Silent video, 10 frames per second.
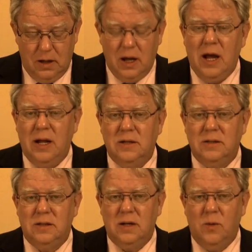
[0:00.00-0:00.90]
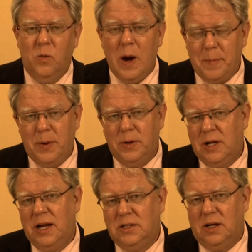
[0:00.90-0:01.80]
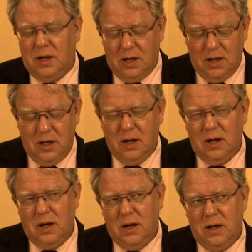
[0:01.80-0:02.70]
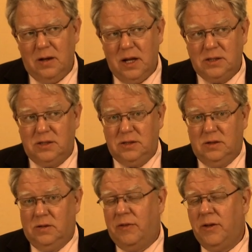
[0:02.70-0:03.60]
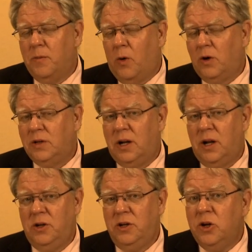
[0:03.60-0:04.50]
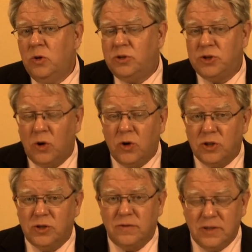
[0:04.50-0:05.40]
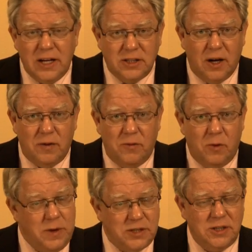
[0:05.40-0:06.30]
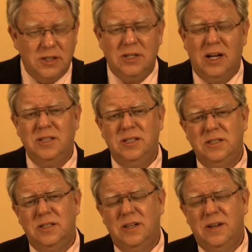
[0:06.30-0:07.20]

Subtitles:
And web data, it's nothing more than a new source of data for business intelligence?